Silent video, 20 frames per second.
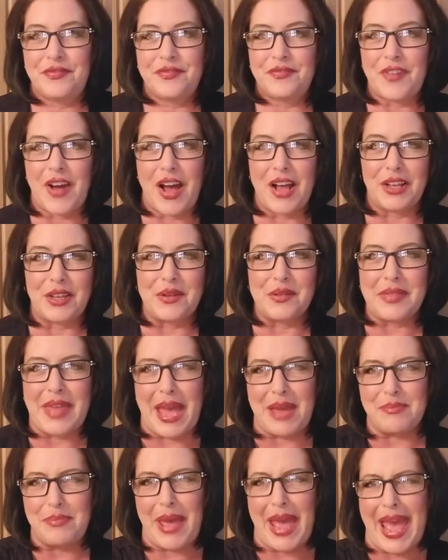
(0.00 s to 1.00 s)
follow
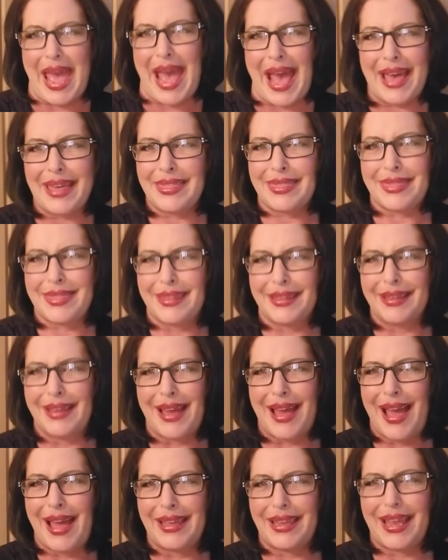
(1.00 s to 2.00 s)
that path,
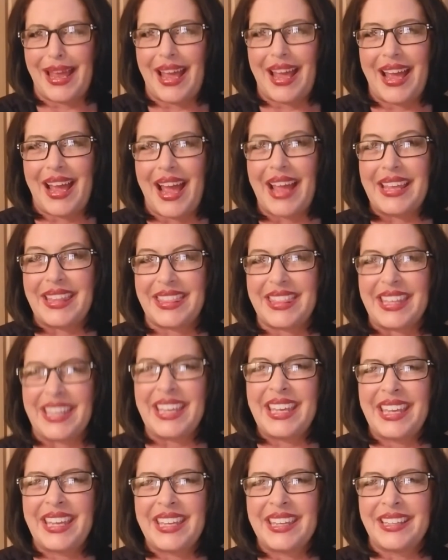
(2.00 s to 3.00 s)
I
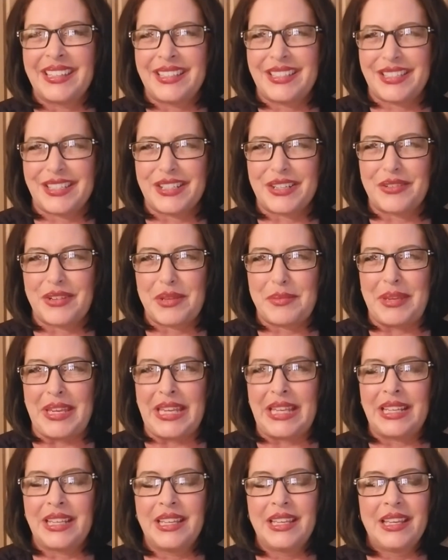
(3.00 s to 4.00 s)
think. Do you know what I
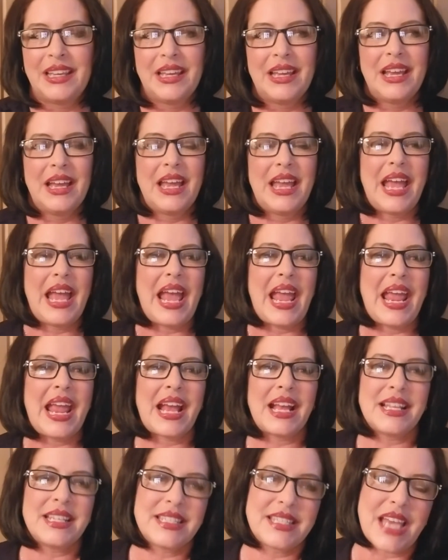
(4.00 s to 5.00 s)
mean?
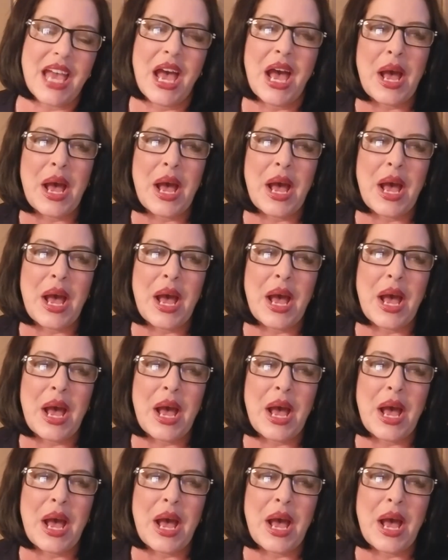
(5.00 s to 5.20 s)
And